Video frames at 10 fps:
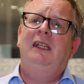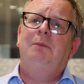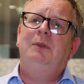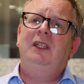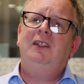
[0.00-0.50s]

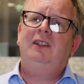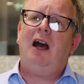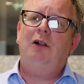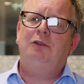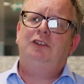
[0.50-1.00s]
But these
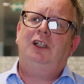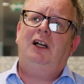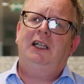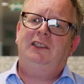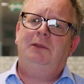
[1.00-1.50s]
ultra
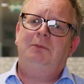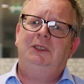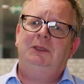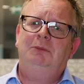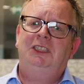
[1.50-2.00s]
high
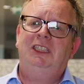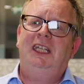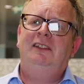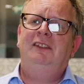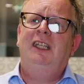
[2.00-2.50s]
temperature
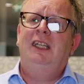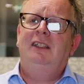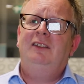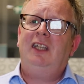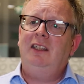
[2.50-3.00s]
machines
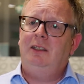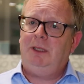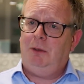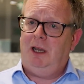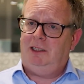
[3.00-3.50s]
tend to
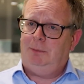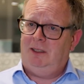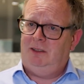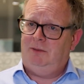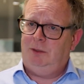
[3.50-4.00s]
be quite
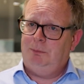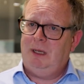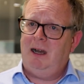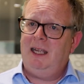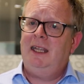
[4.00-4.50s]
expensive to
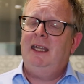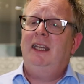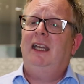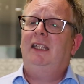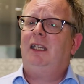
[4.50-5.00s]
buy,
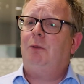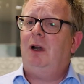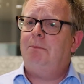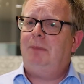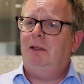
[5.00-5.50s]
and they're
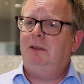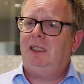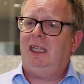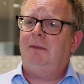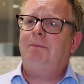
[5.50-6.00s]
quite
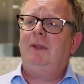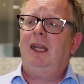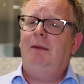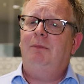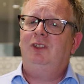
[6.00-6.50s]
bulky.
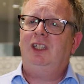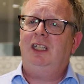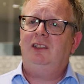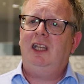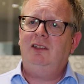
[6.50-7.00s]
So
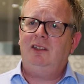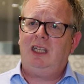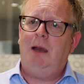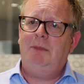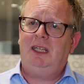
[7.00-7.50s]
they tend to
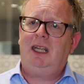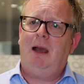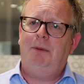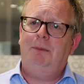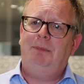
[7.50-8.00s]
come in a
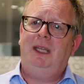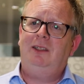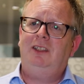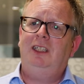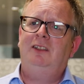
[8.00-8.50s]
couple of
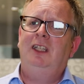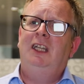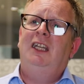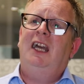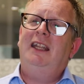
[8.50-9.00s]
pieces,
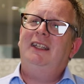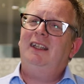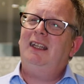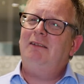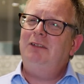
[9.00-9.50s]
and
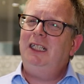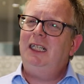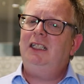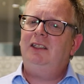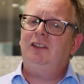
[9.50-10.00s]
they're
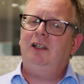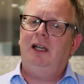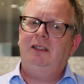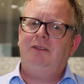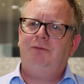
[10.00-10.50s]
really
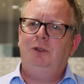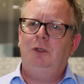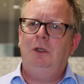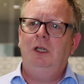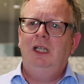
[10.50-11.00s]
designed
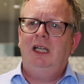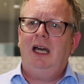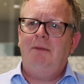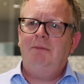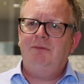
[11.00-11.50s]
for
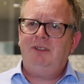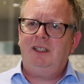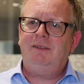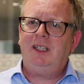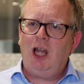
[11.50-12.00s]

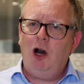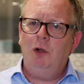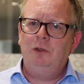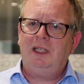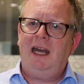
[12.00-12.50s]
very, very
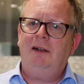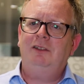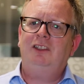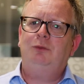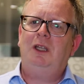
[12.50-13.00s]
old
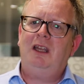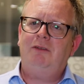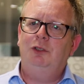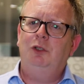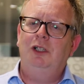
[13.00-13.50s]
houses where you
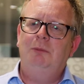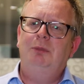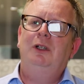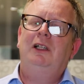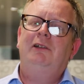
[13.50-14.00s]
have an oil
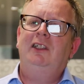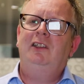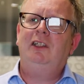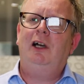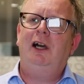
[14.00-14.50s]
boiler
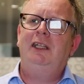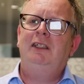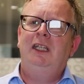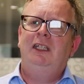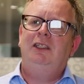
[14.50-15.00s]
inside.
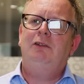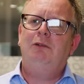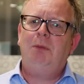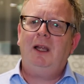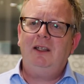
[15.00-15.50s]
You'd
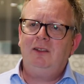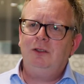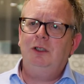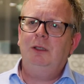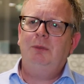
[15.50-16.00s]
replace
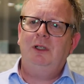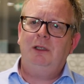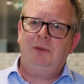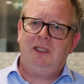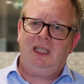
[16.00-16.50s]
the oil
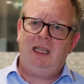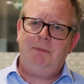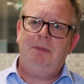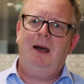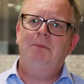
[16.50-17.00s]
boiler with a
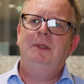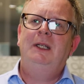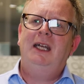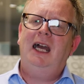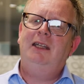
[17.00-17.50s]
heat pump,
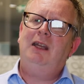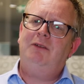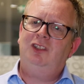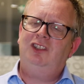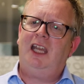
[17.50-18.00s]
and you
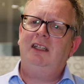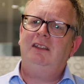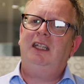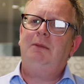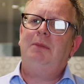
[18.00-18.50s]
have a
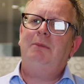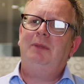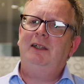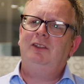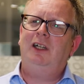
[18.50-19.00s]
second heat pump
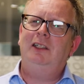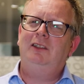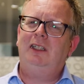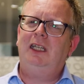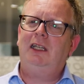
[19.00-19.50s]

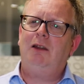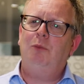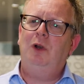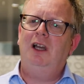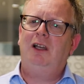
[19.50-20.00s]
outside. So they kind
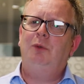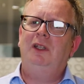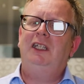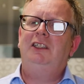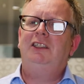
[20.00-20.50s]
of work
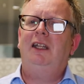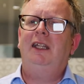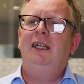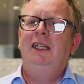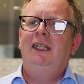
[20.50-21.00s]
with each other.